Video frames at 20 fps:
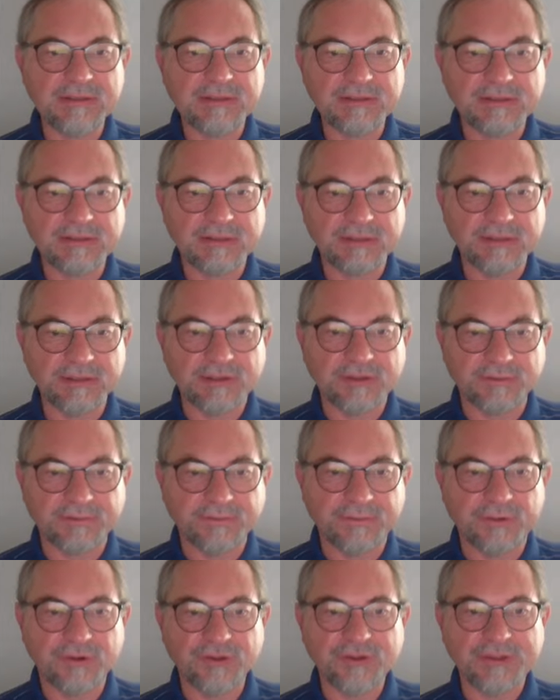uh, the
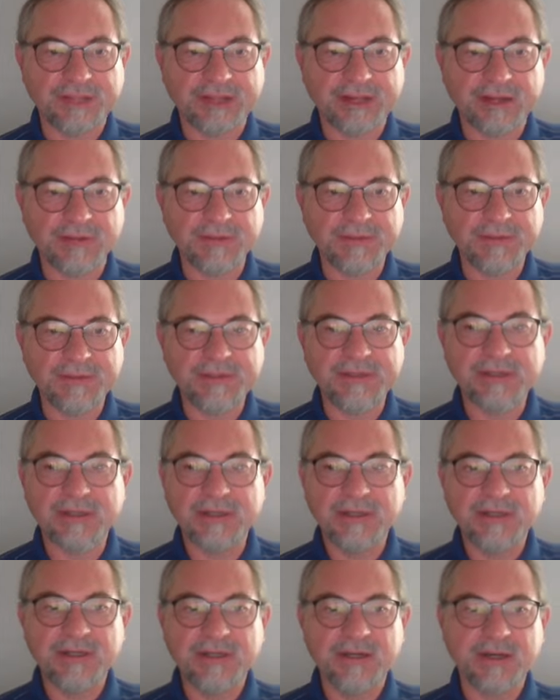first element
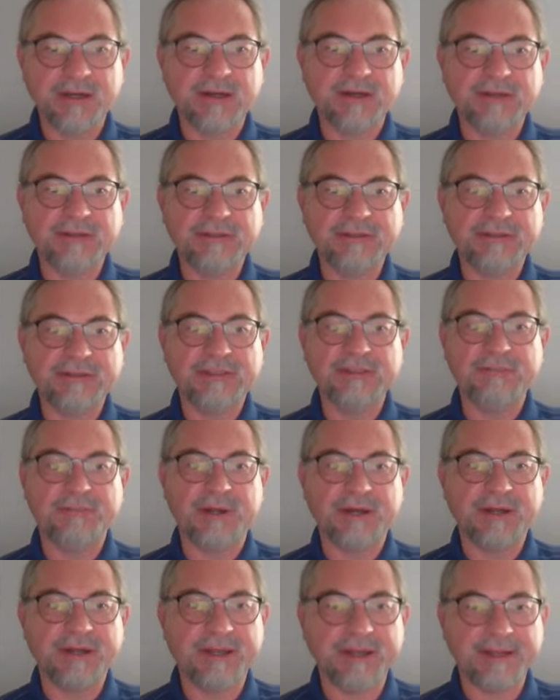uh, C
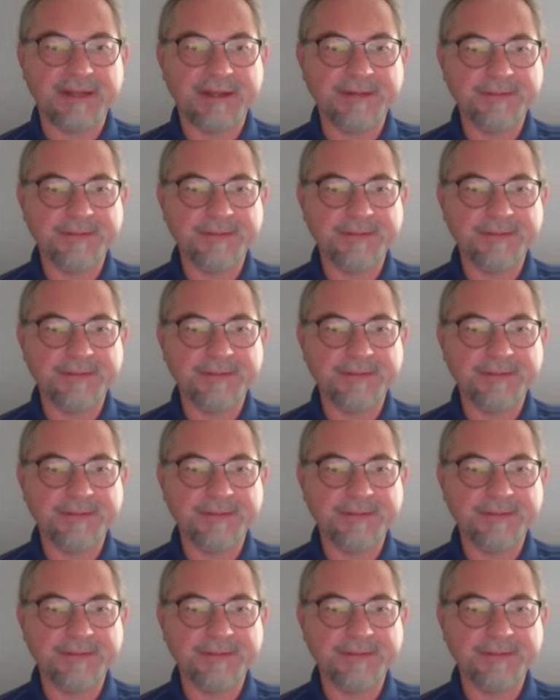by A.